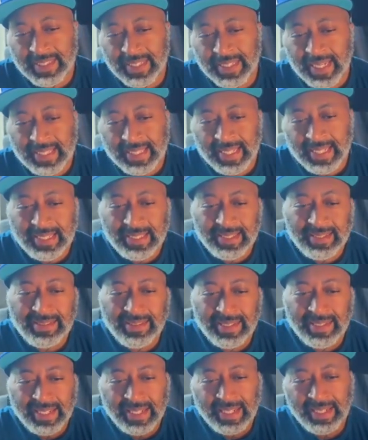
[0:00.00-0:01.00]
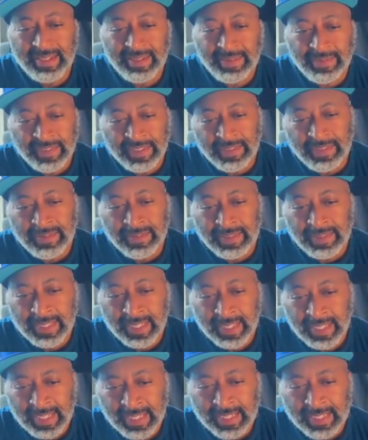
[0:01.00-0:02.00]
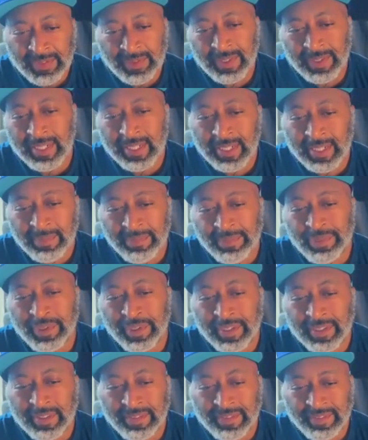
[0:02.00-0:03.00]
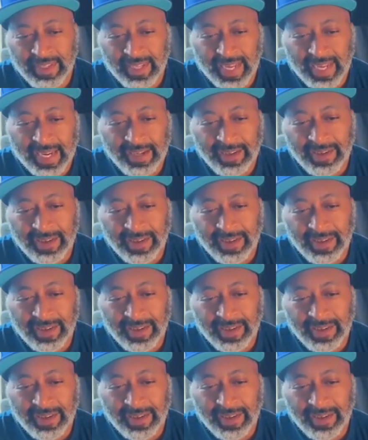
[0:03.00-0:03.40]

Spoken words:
And I think doing interviews is really important for like